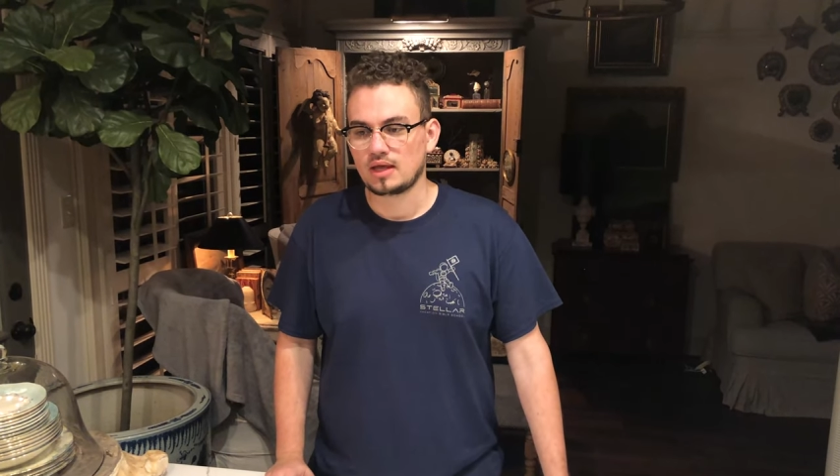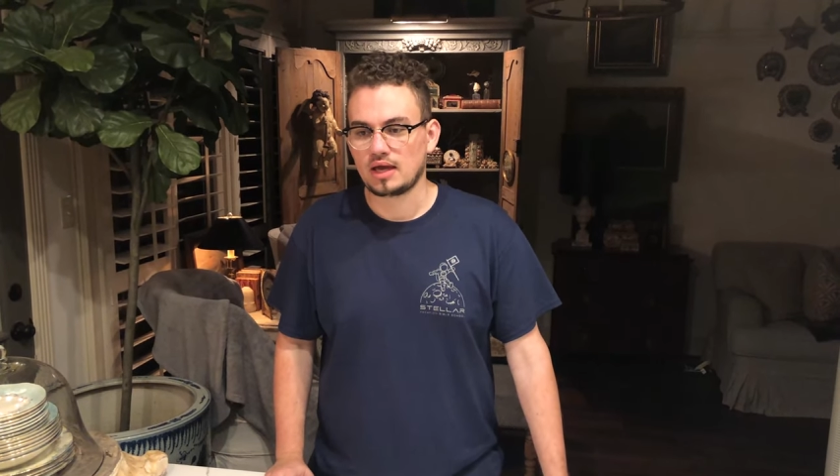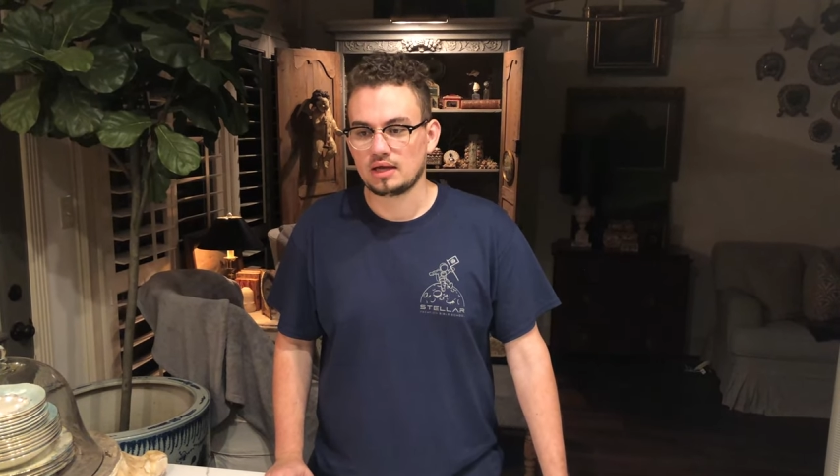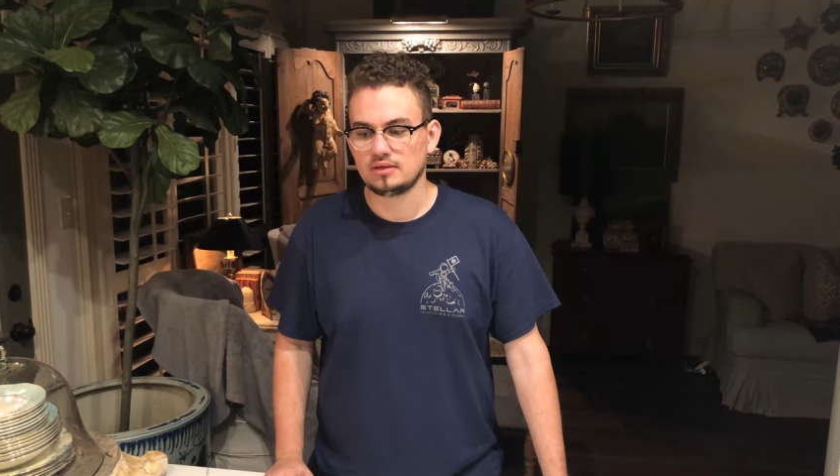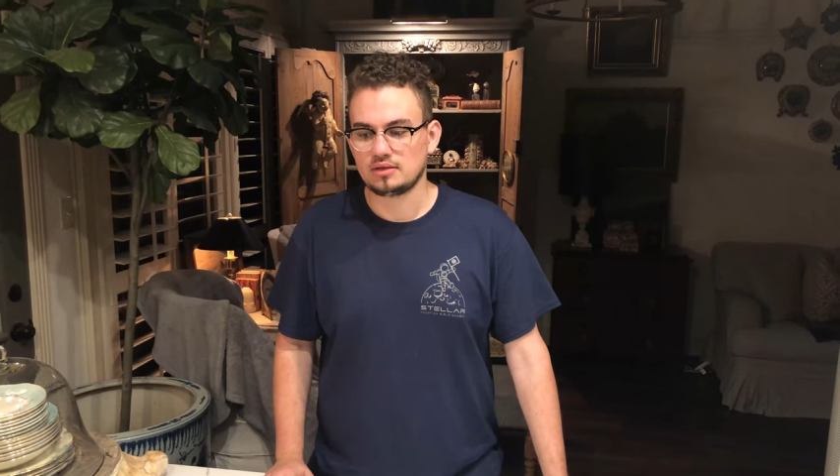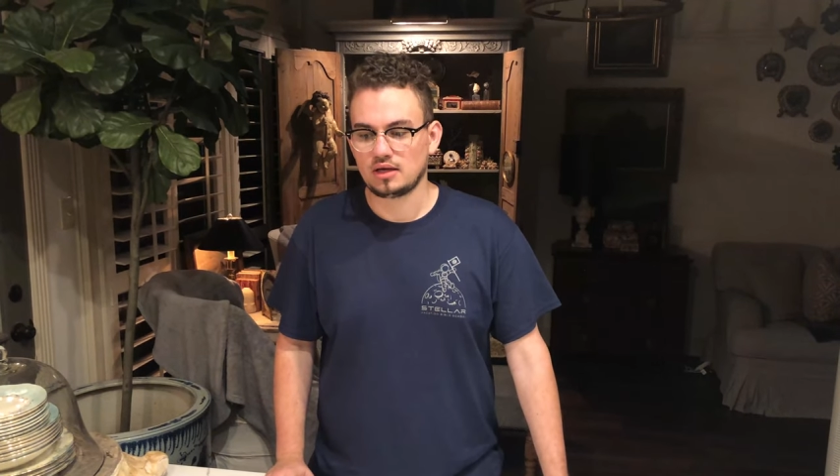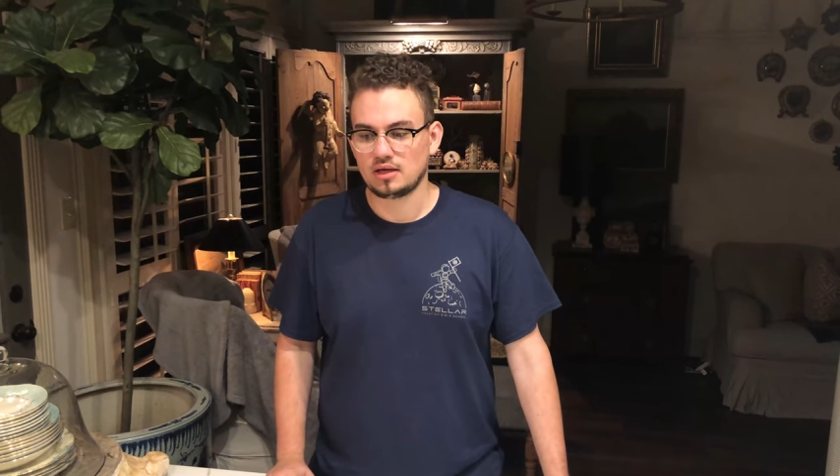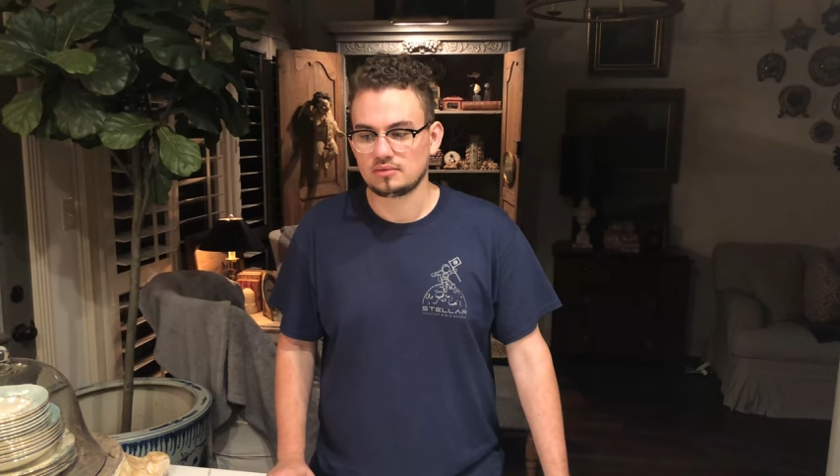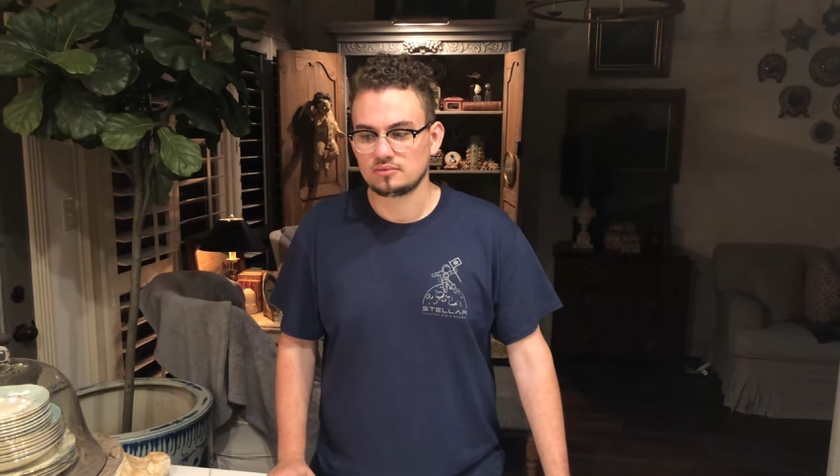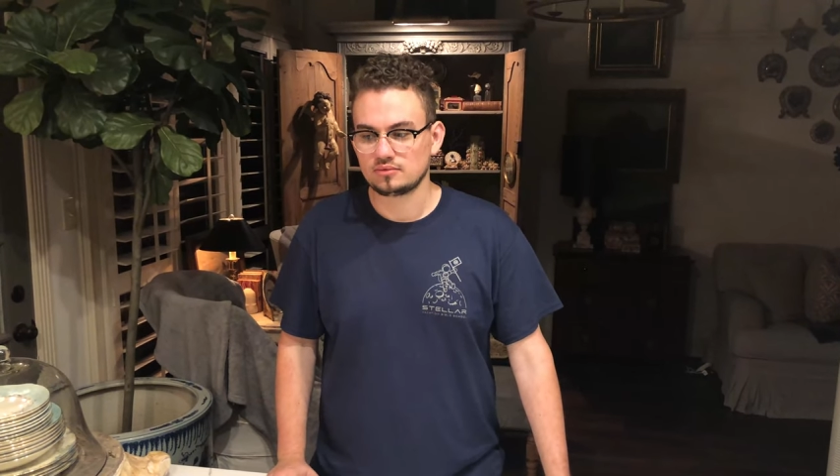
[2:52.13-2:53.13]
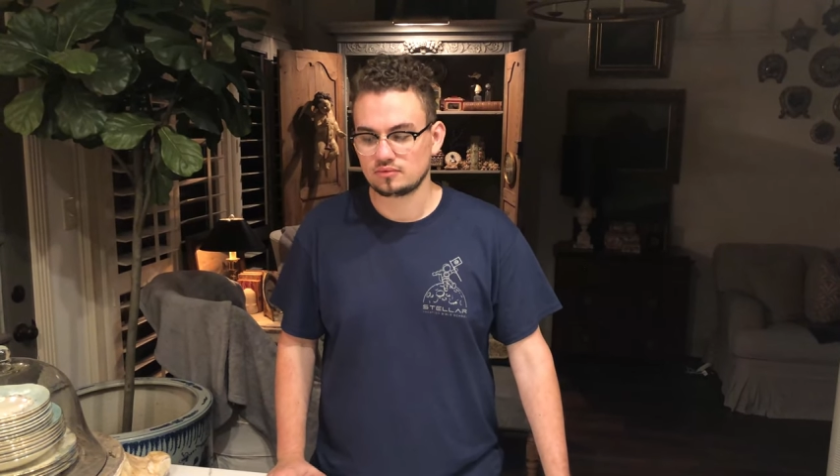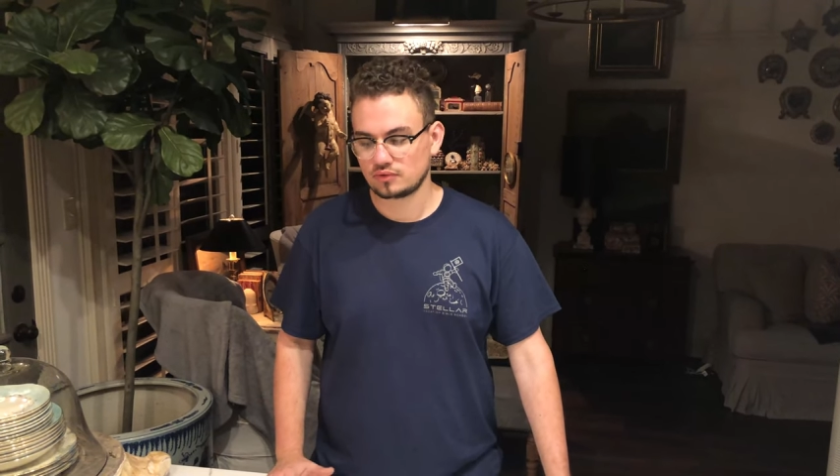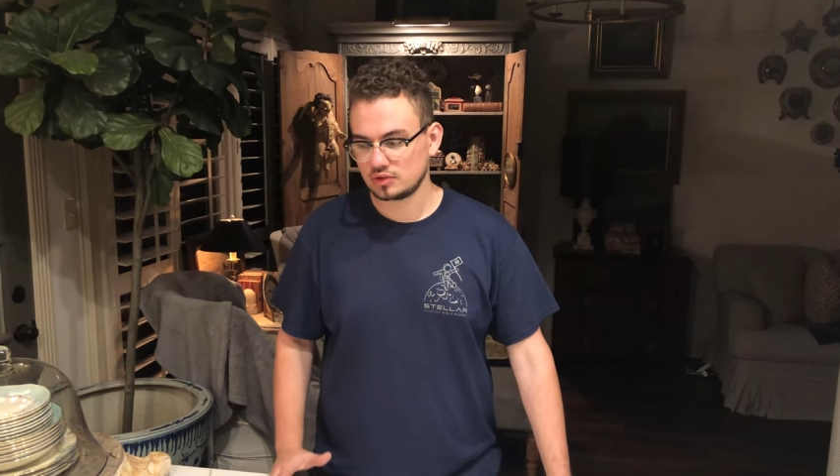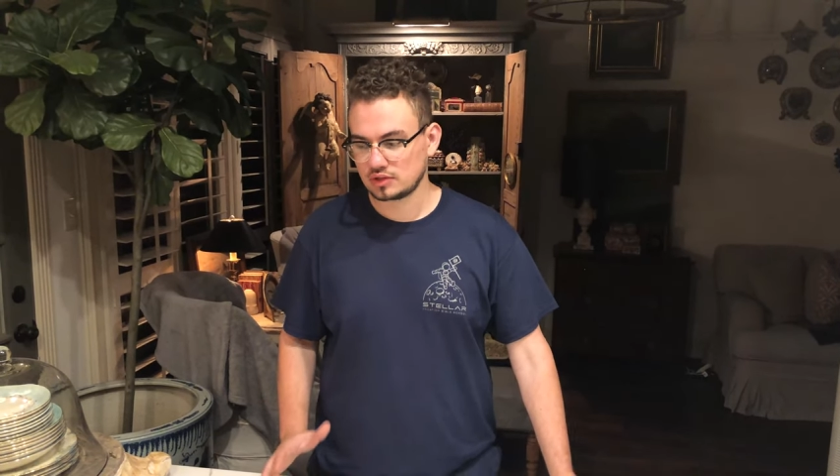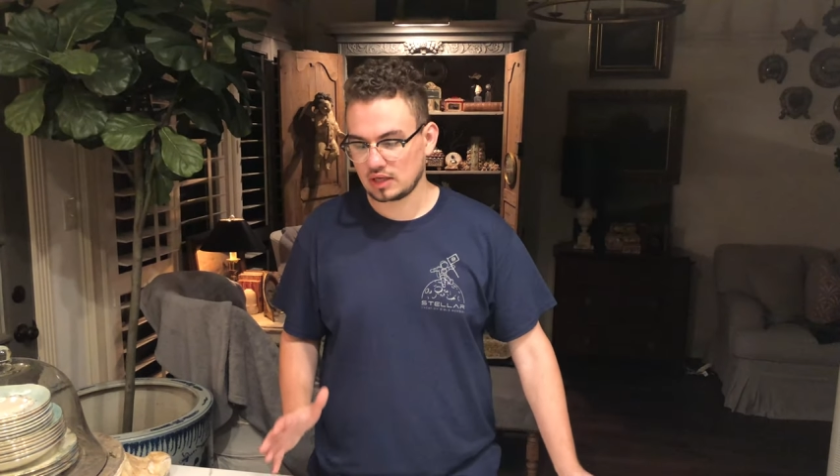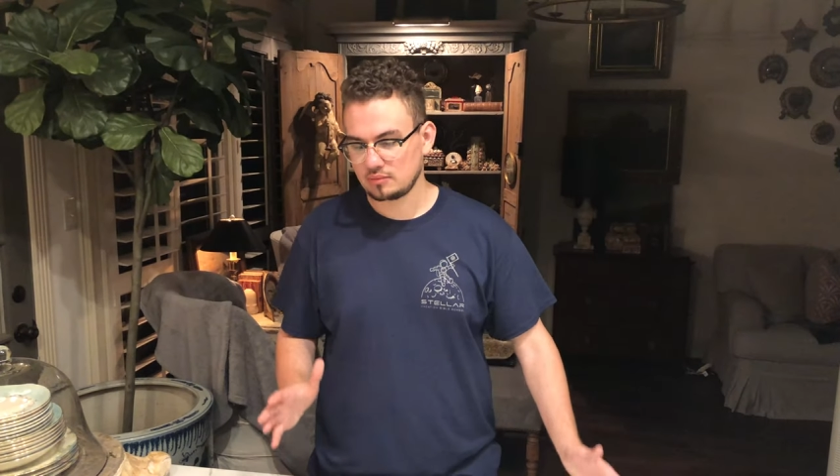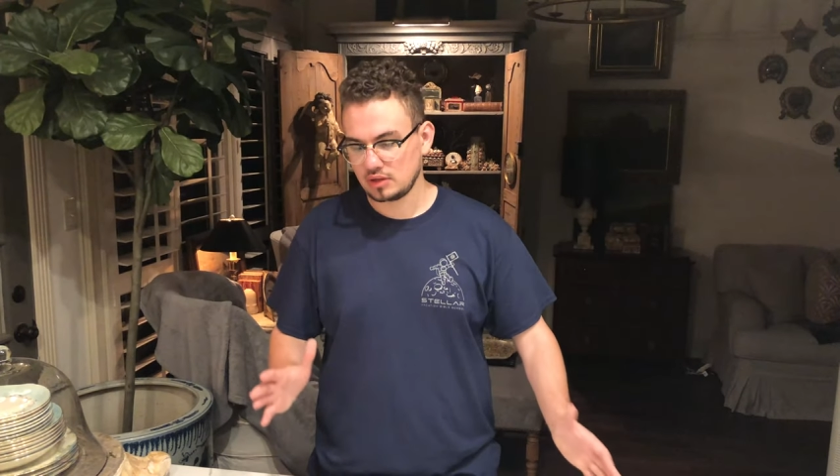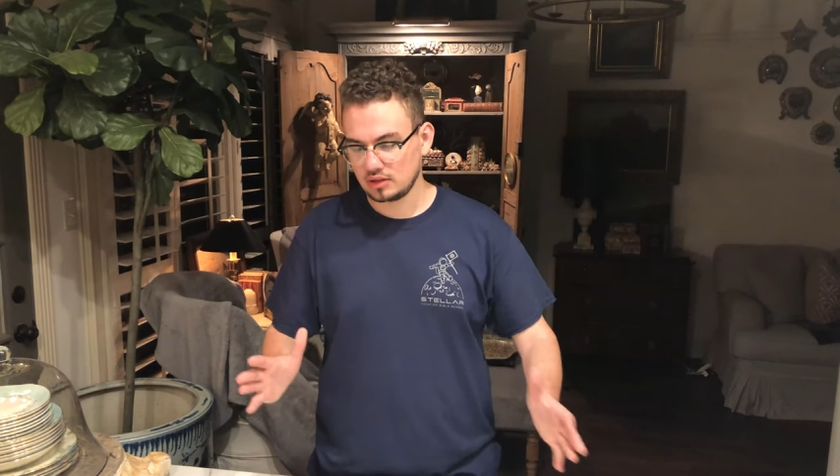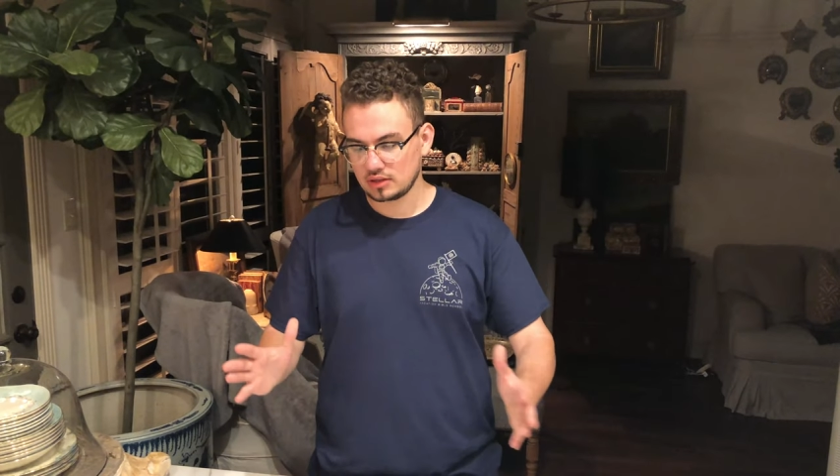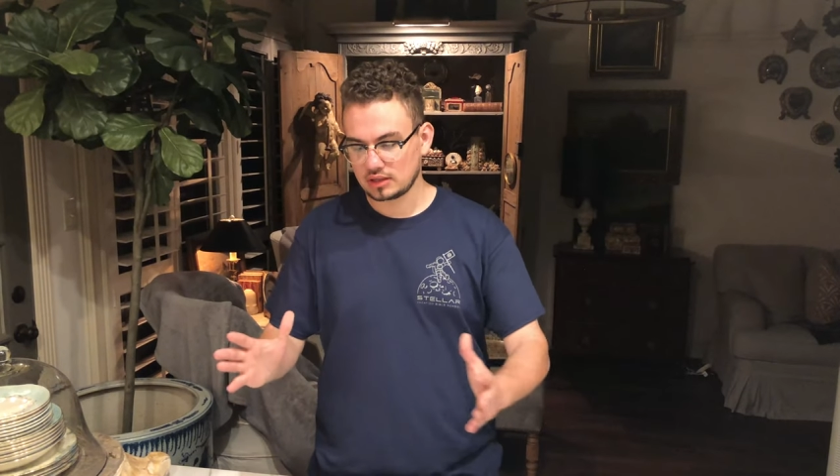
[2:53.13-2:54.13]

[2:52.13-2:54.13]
And uh, for the time being,